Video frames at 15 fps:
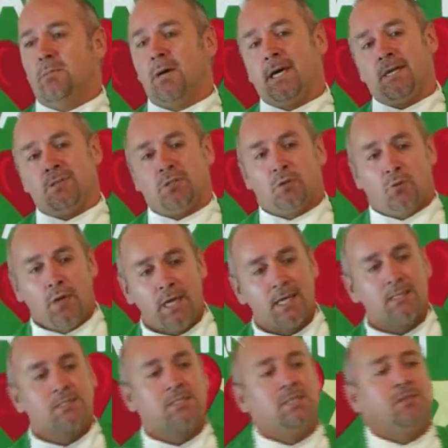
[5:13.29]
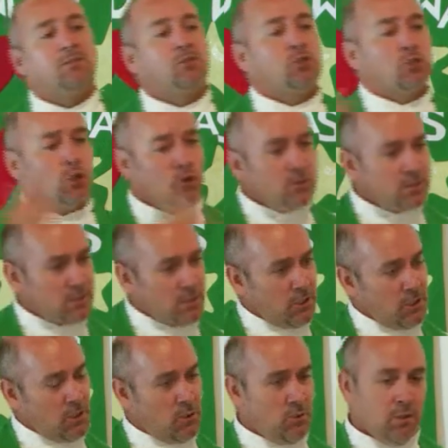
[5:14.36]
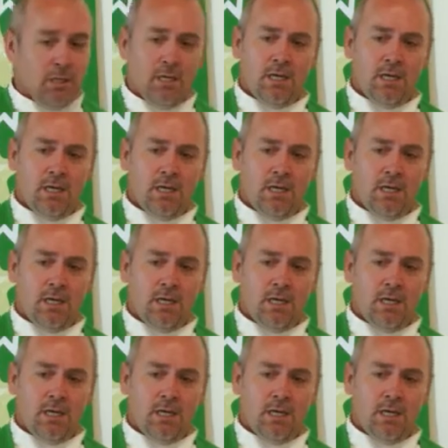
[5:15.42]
by his grace, he's chosen you